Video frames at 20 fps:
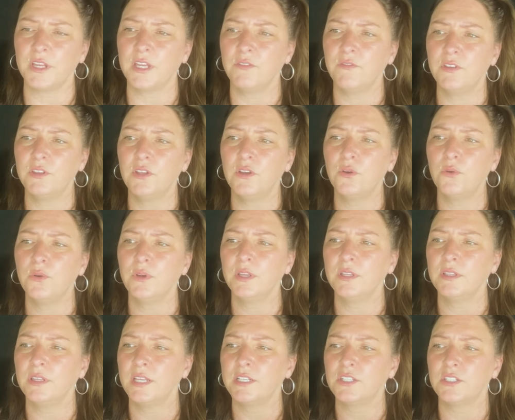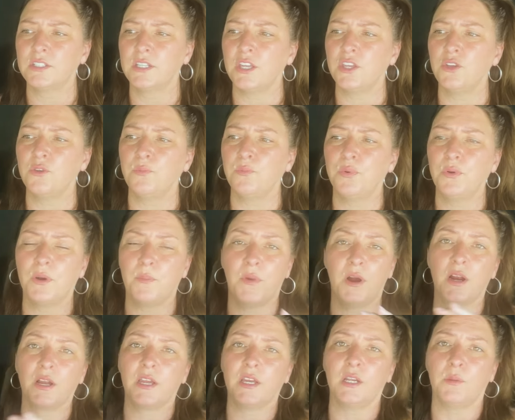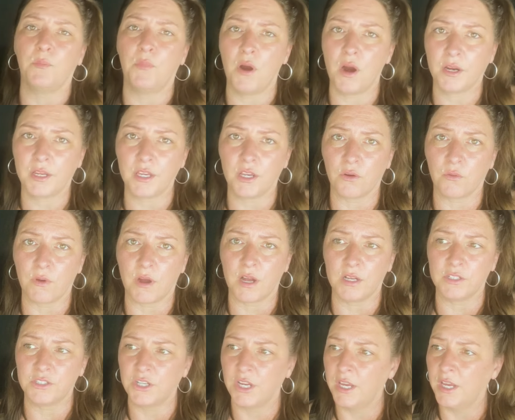Even though let's just say you put park in a parking garage,